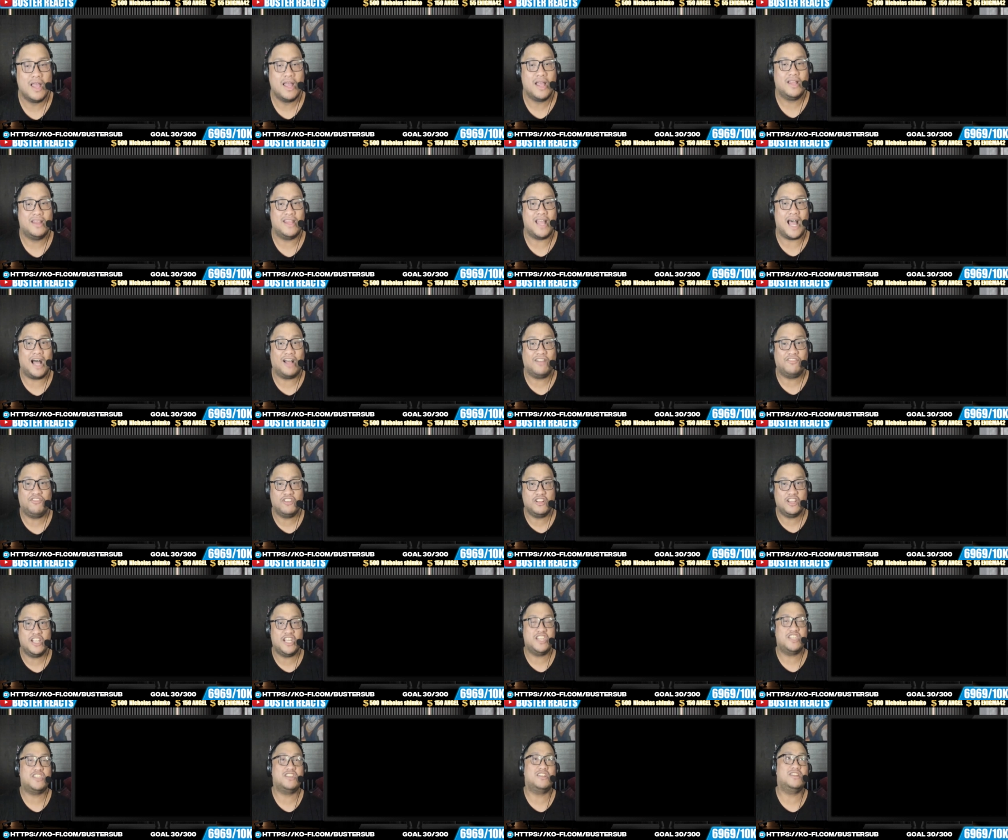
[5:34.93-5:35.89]
The Alpha
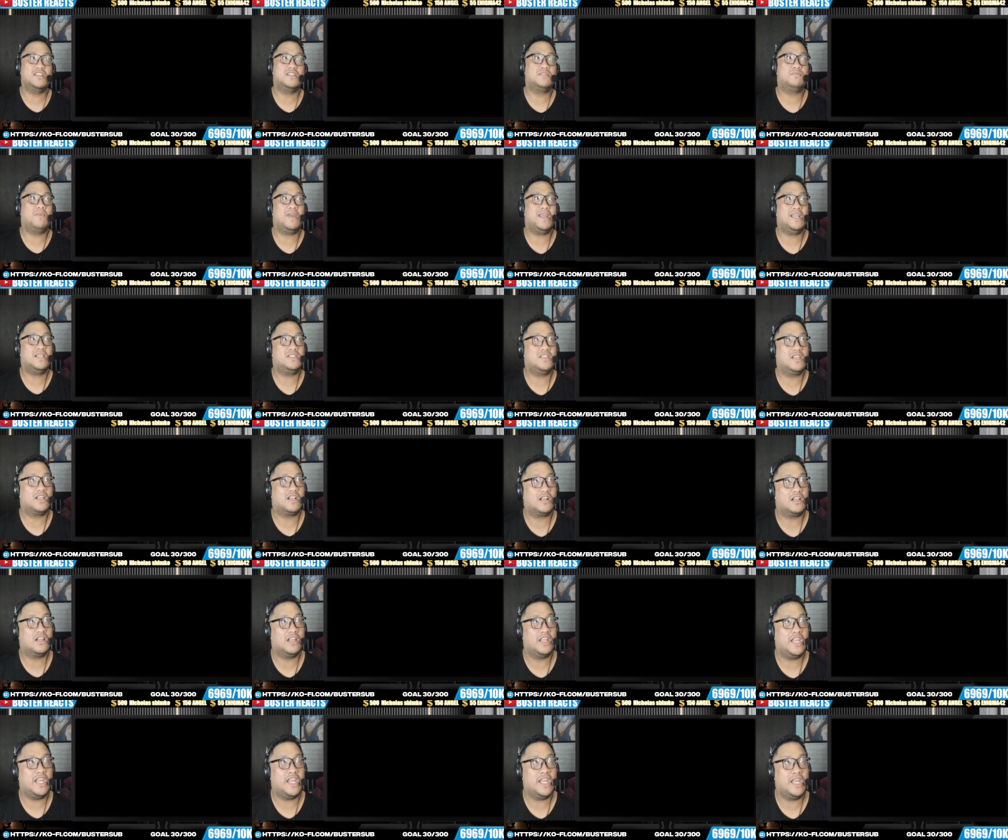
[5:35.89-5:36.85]
Legion is
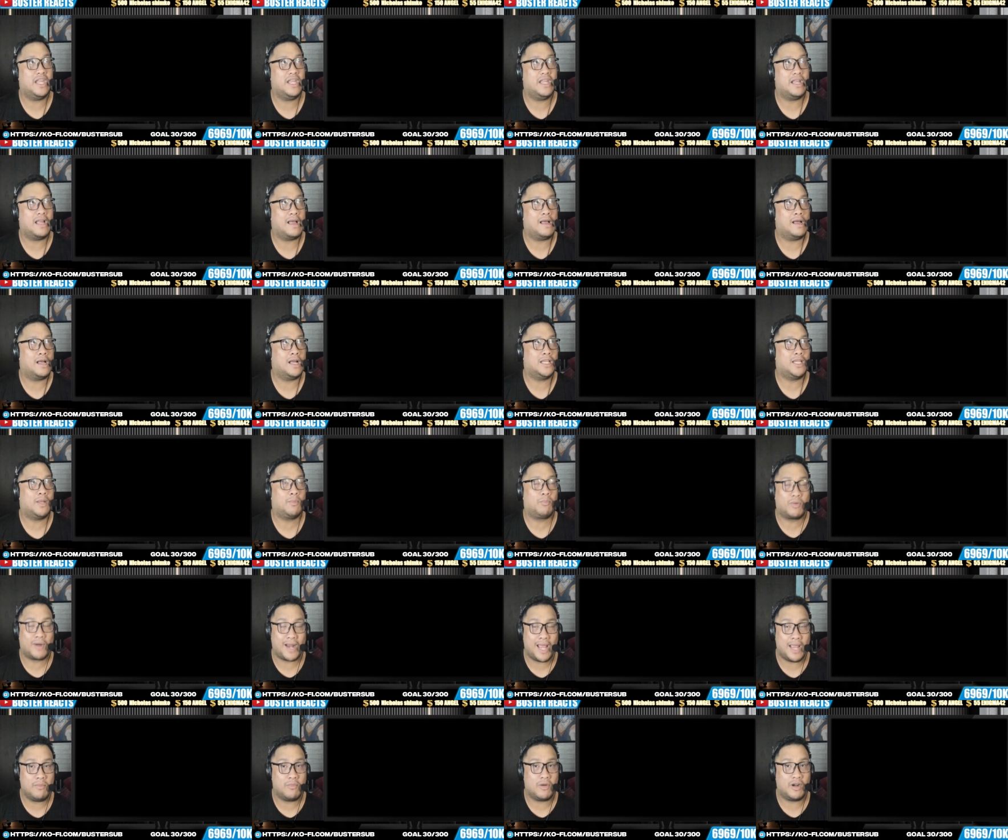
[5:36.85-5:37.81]
basically uh, the
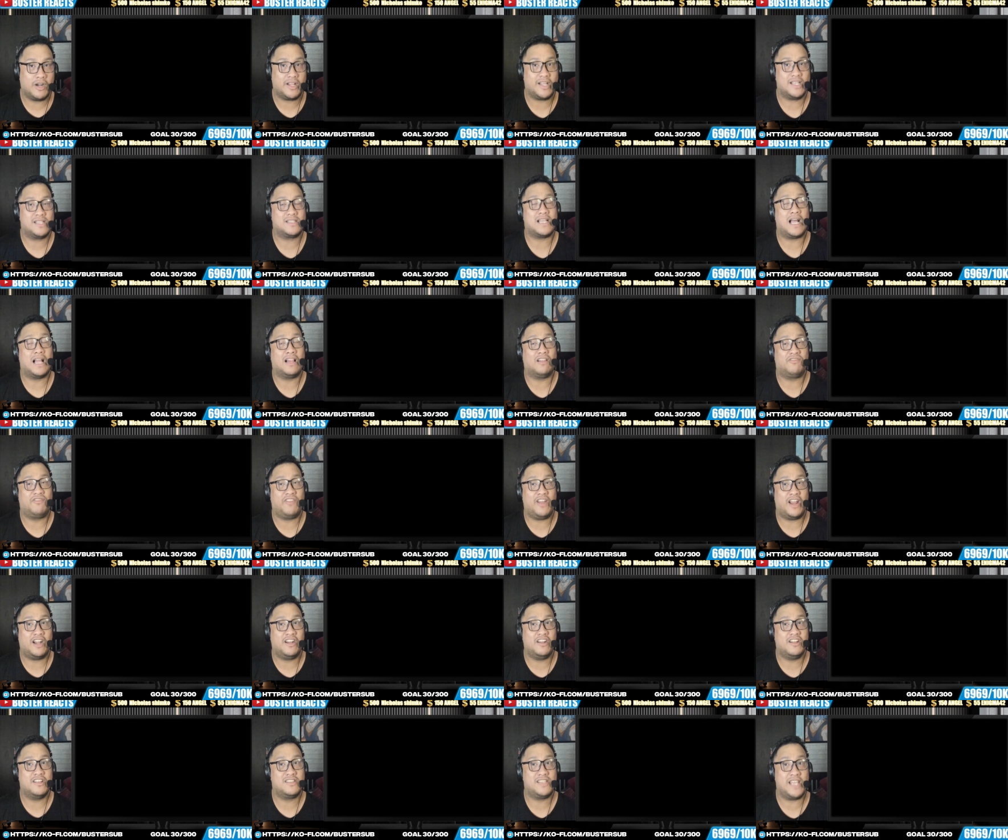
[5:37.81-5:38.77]
Primarch is
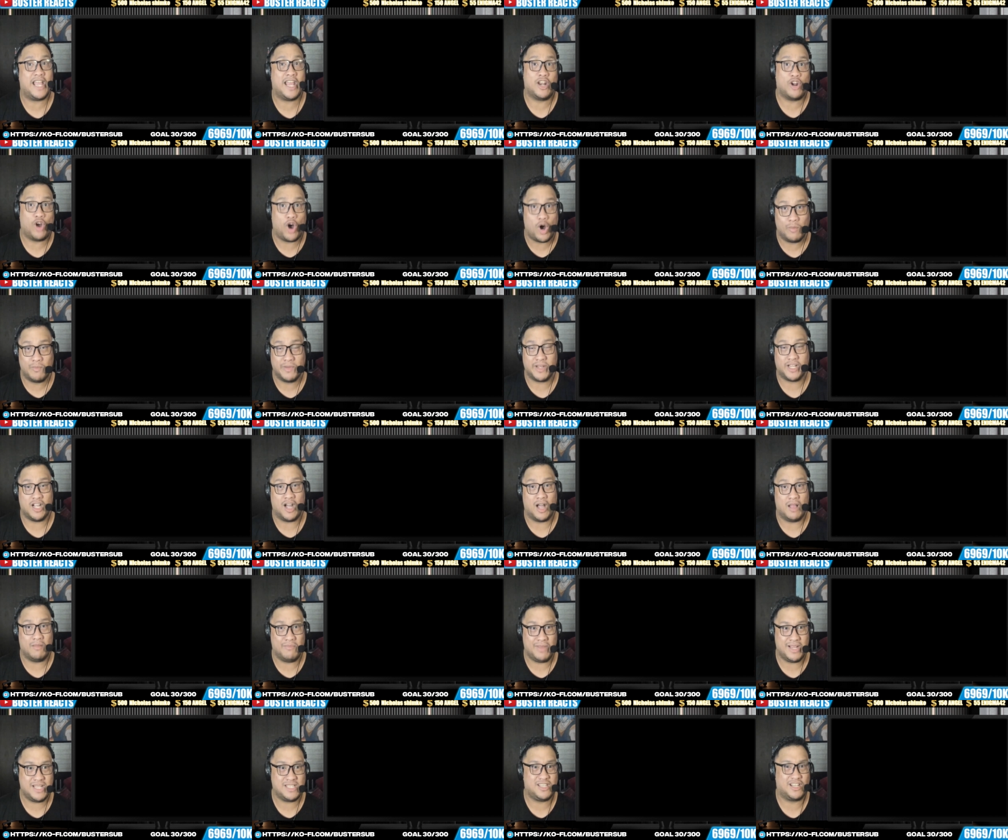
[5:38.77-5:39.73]
Alpharius and
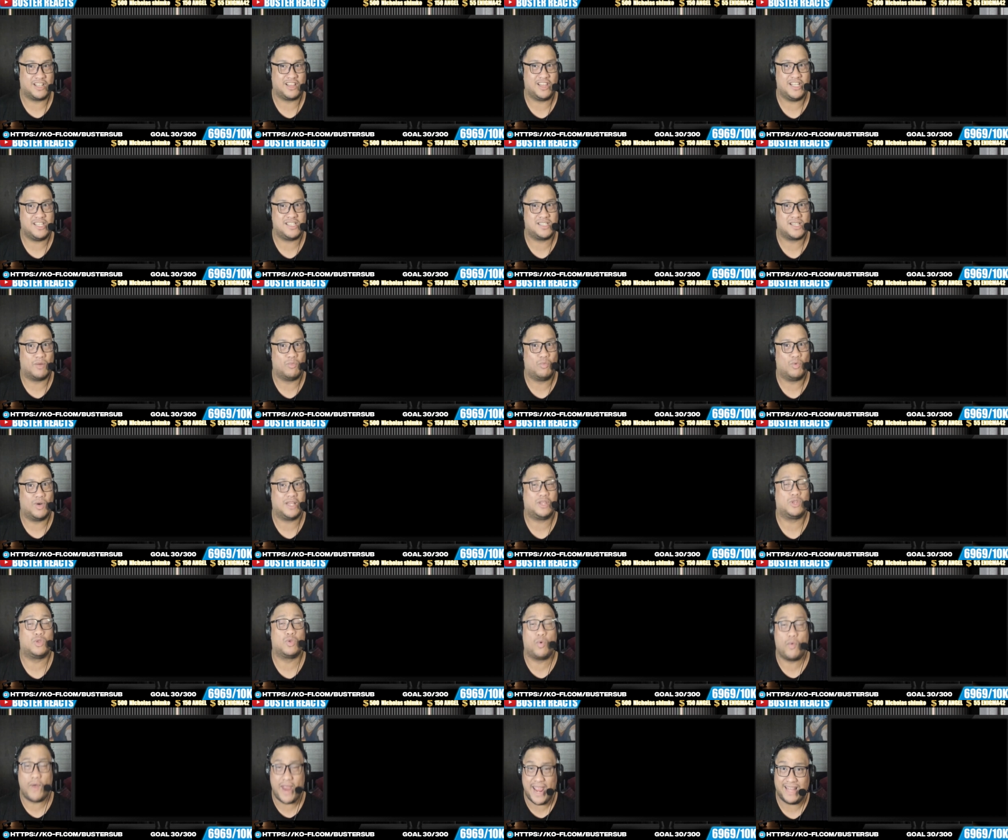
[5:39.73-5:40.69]
Omegon, basically
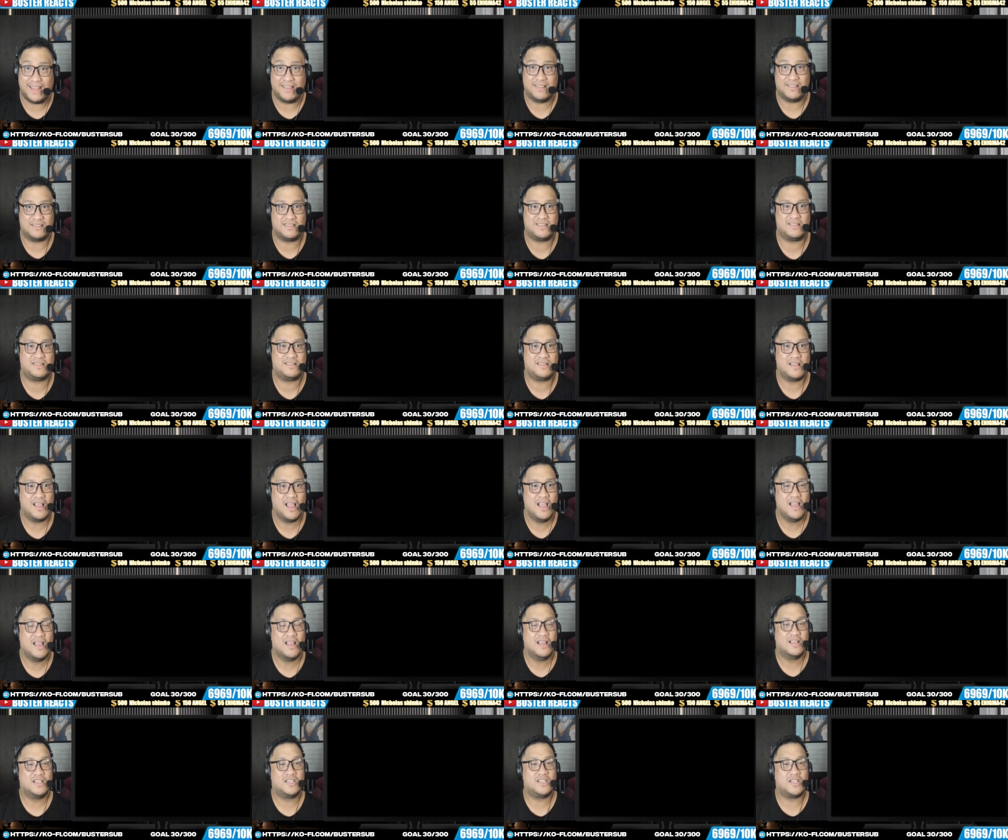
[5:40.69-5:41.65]
somewhat twins.
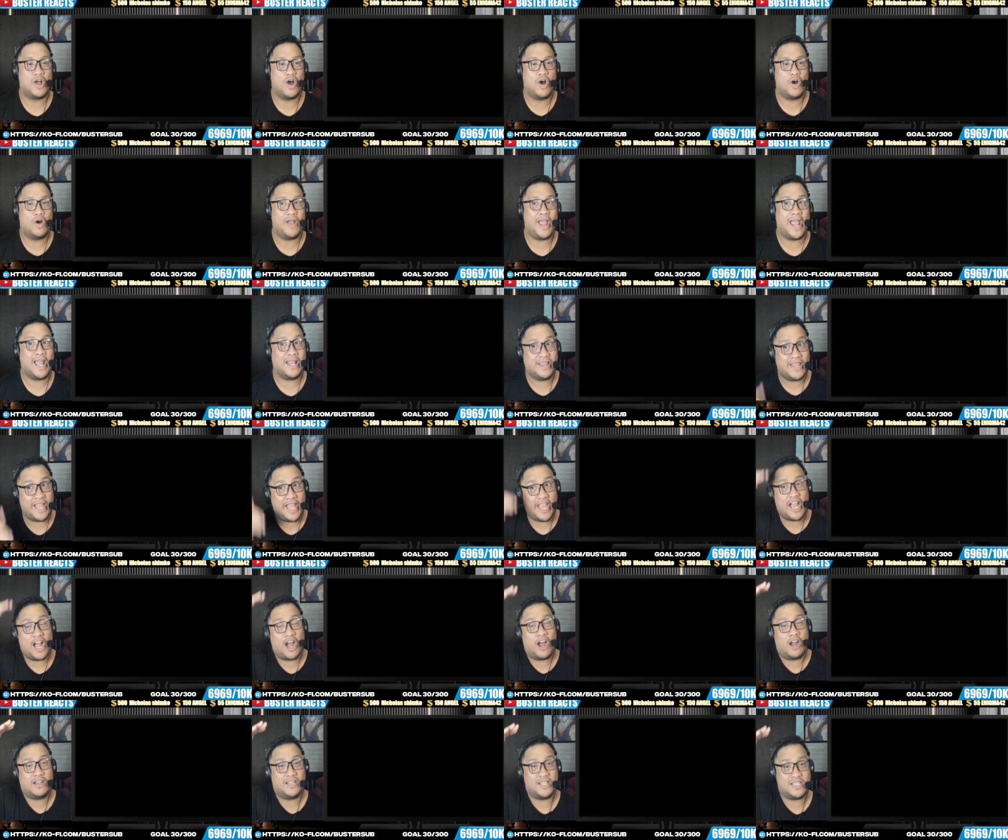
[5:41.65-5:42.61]
So, and they
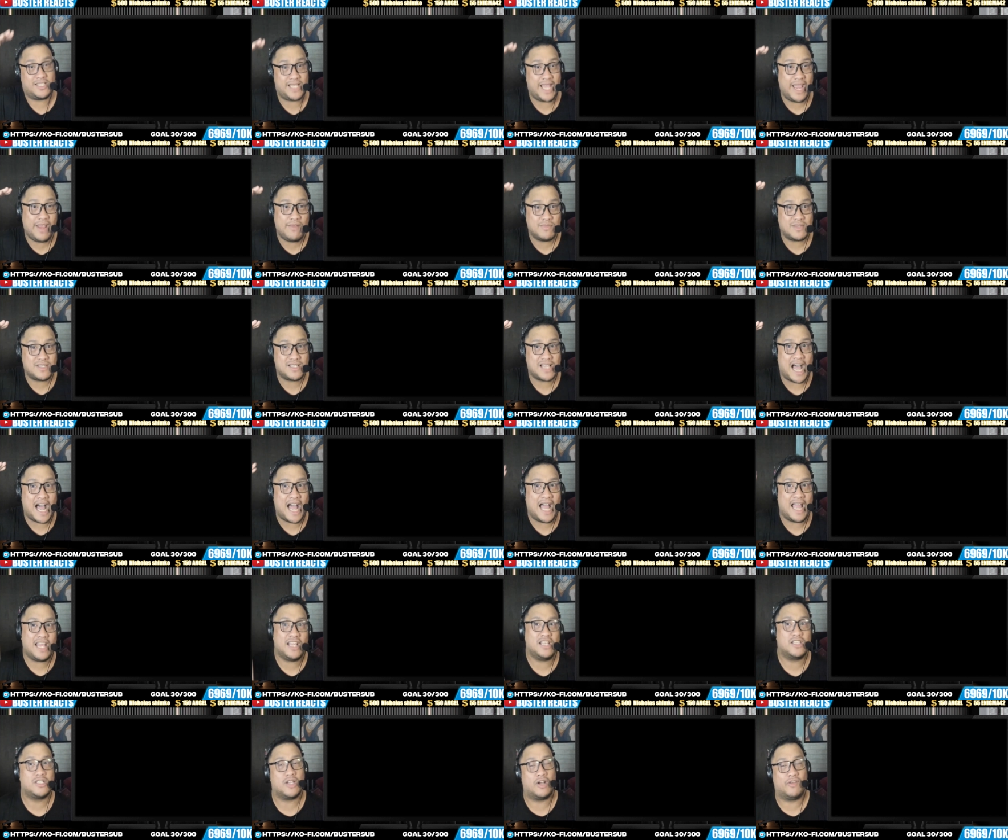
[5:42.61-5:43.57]
are the same
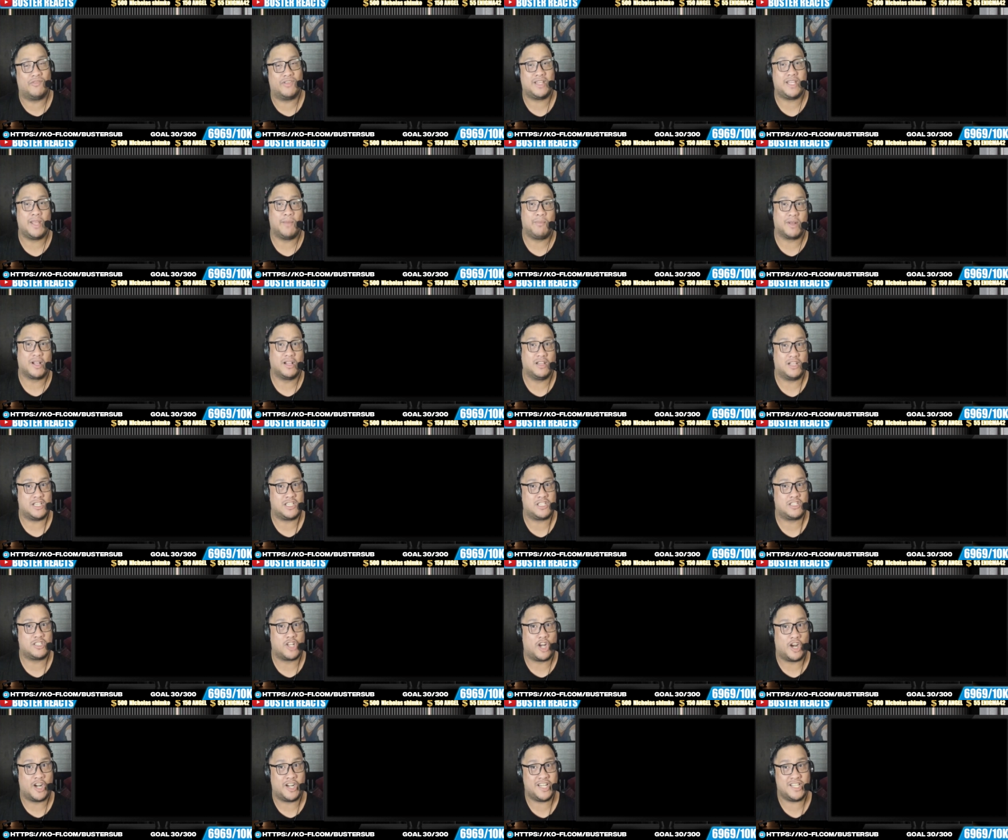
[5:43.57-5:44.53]
size of a typical
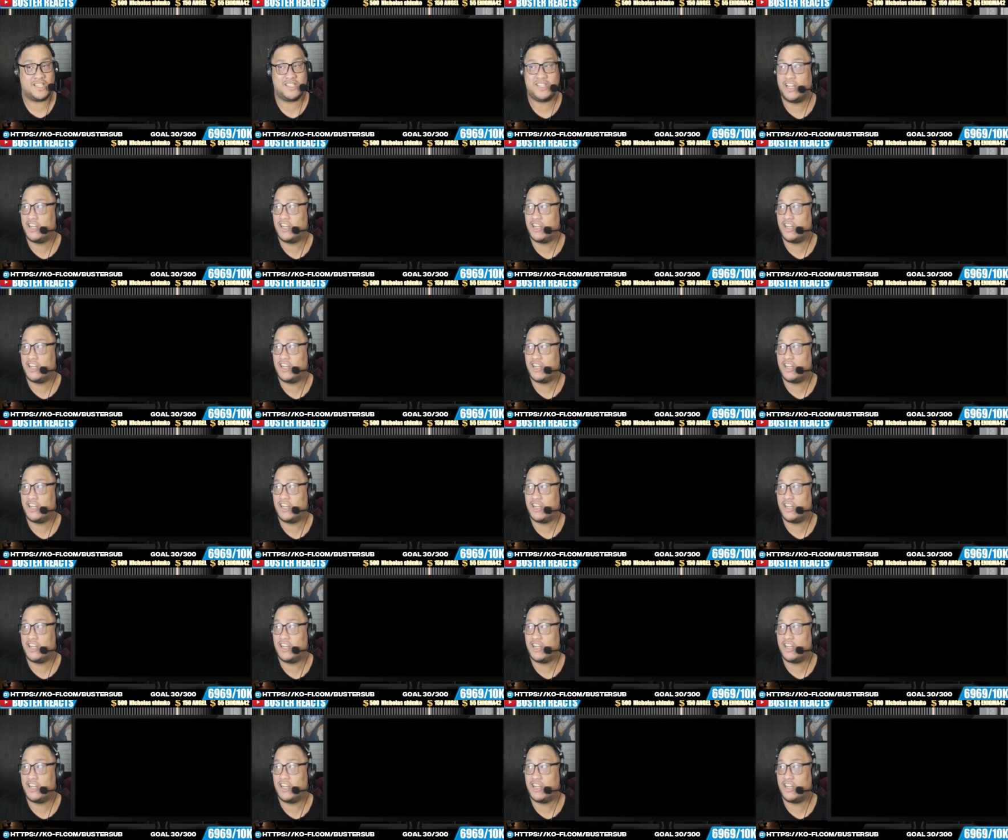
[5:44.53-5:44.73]
Astartes.